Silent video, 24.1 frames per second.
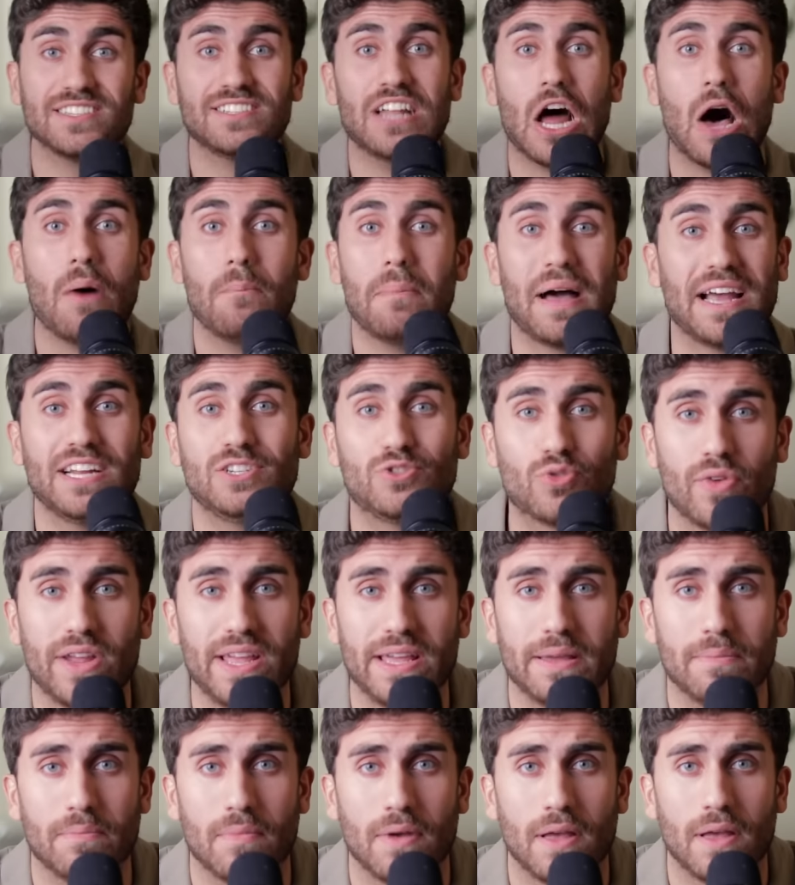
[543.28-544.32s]
is not my
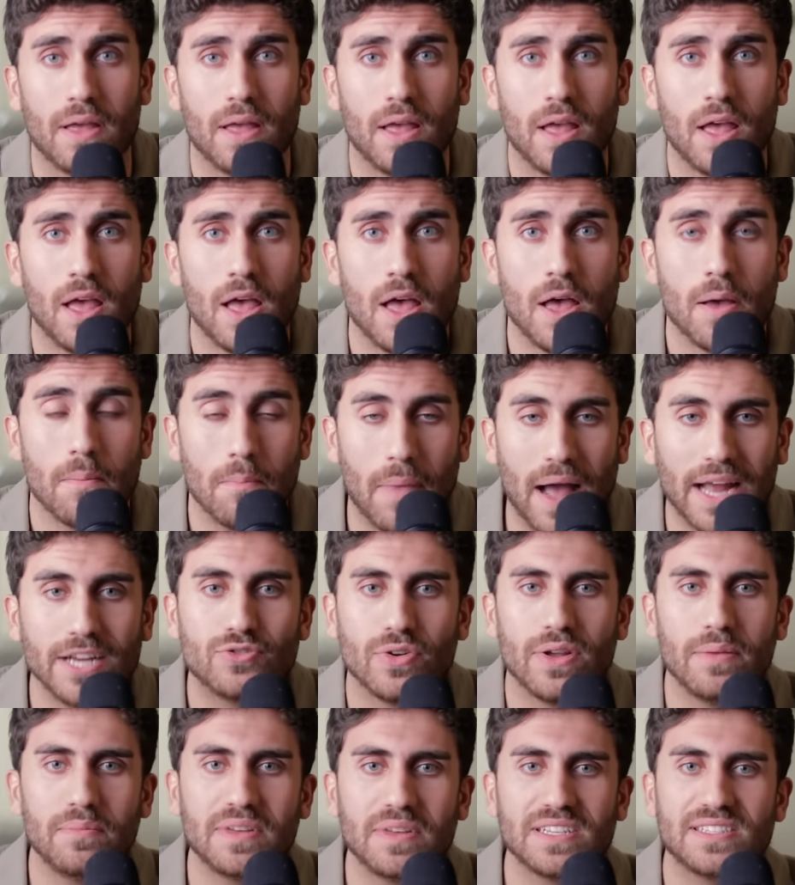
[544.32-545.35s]
dream. My
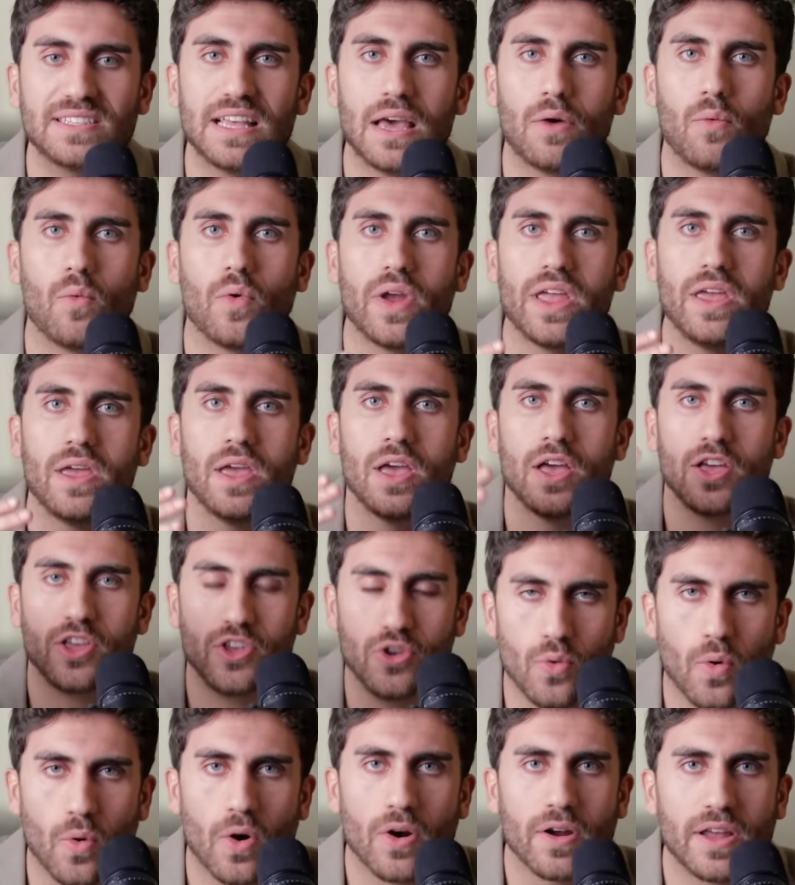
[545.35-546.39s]
dream is that we
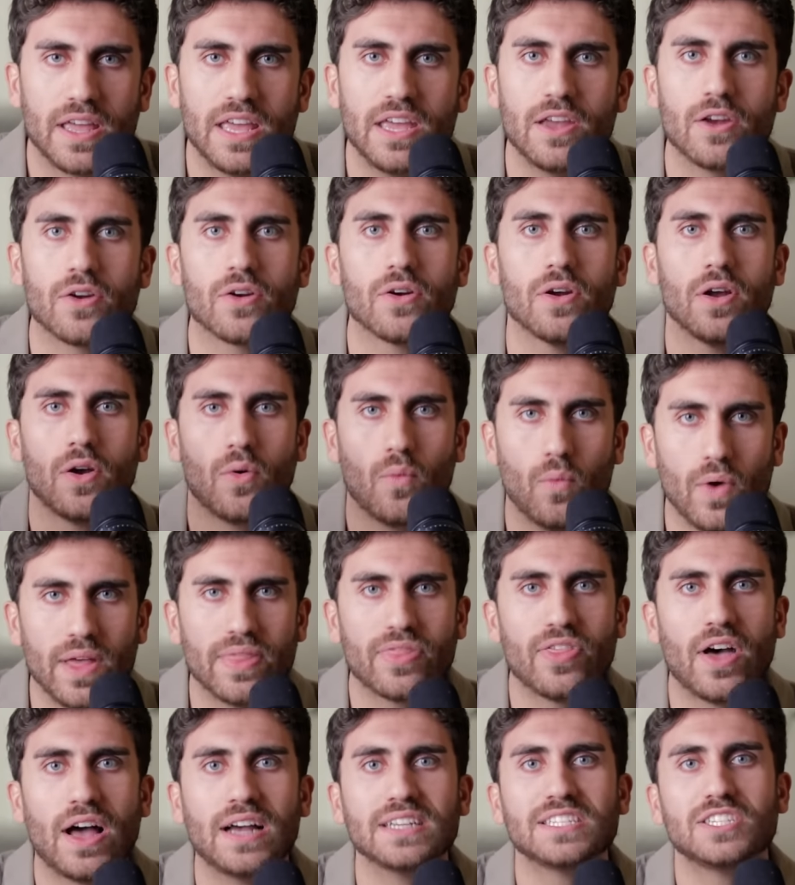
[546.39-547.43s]
you are here
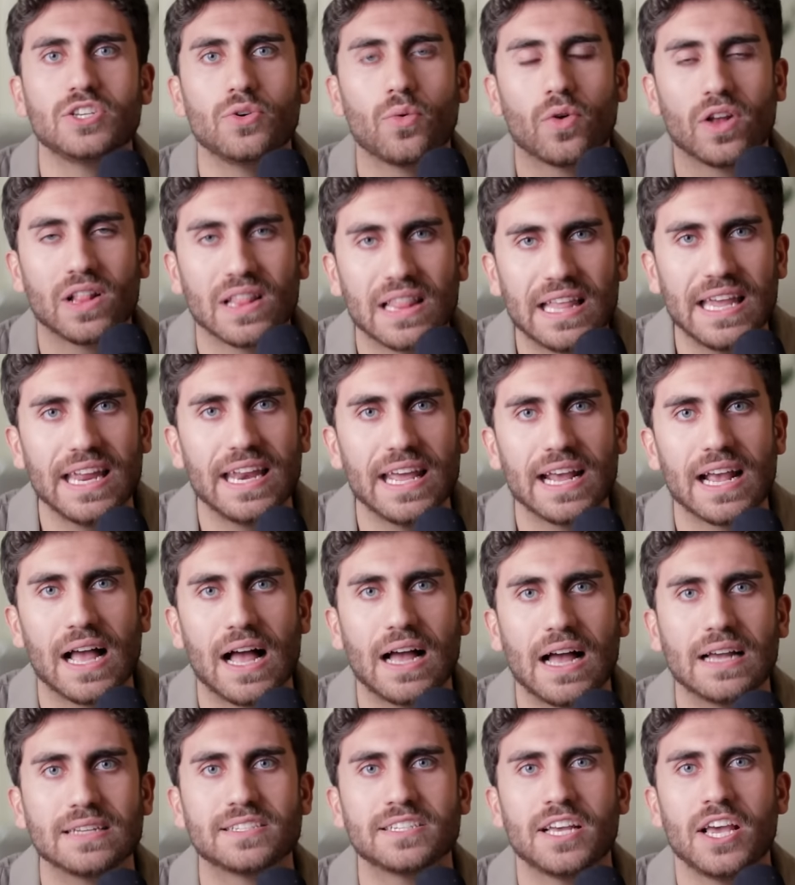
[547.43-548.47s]
with us, you are leading
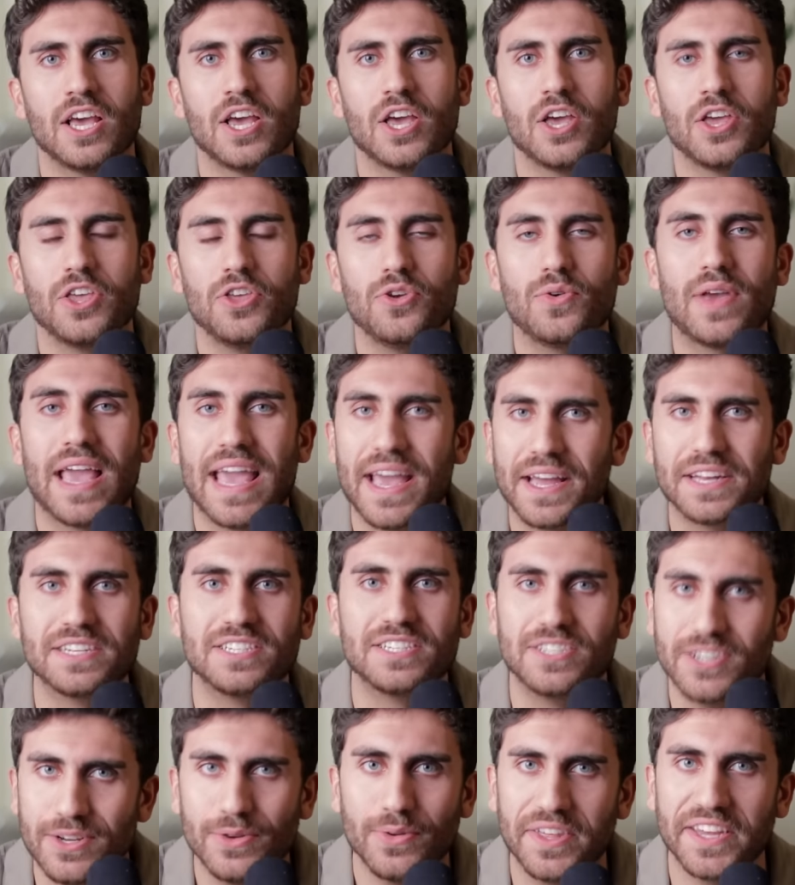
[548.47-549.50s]
us. You can't
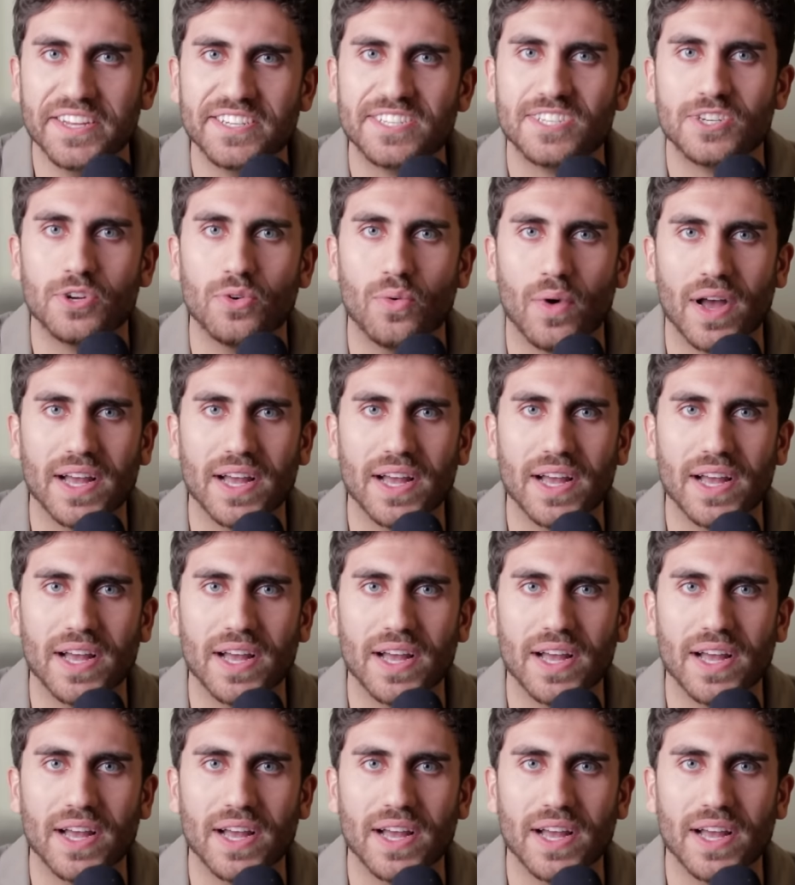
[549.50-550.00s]
do this to